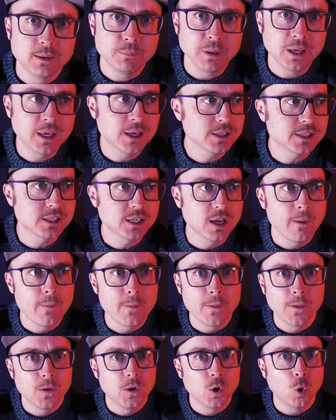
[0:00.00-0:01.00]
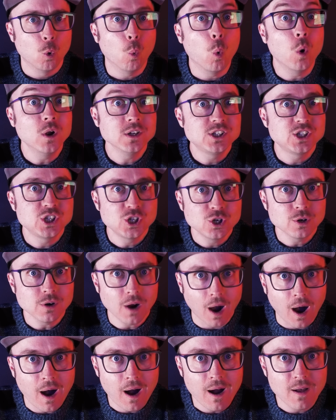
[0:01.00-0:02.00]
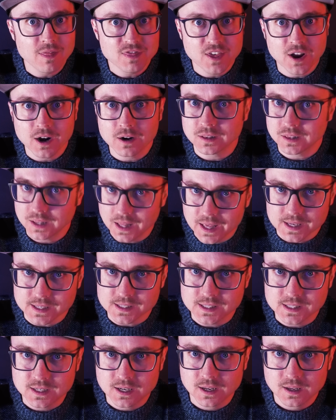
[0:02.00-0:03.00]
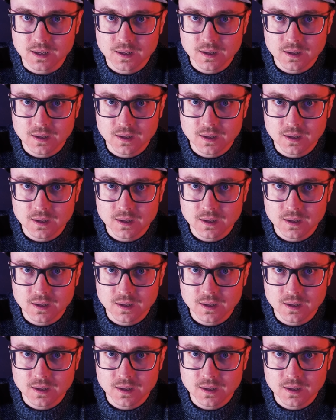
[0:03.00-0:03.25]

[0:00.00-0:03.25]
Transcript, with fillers: Because once you're on their list,